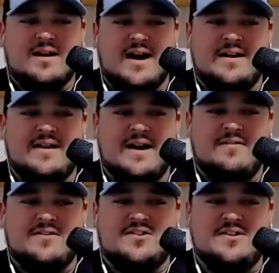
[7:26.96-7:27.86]
kind of that
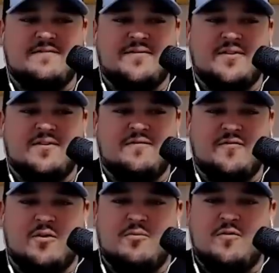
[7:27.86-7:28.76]
stiffer,
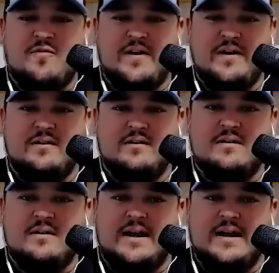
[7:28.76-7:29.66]
firmer feel
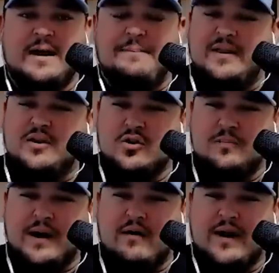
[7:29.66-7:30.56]
up in the
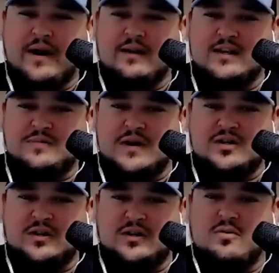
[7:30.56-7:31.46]
hoop area,
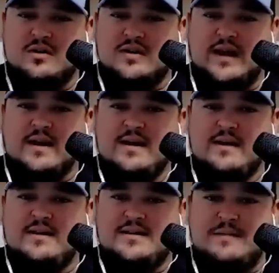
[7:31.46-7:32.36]
especially towards like
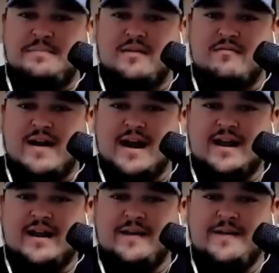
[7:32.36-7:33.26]
the tip of the
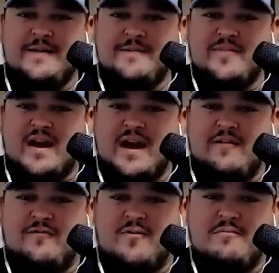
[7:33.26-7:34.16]
racket.
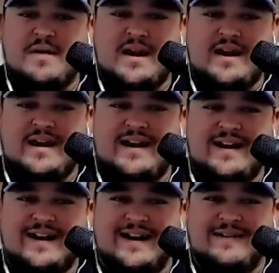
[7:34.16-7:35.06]
And for me,
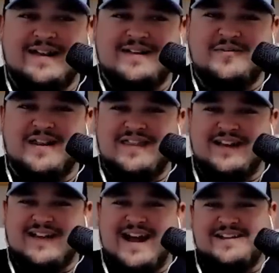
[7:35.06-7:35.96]
that's one of the
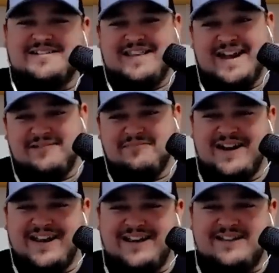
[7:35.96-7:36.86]
things I actually liked
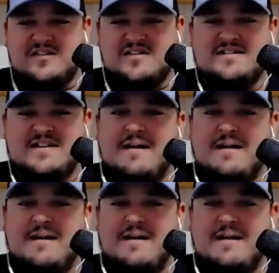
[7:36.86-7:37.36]
about it, just because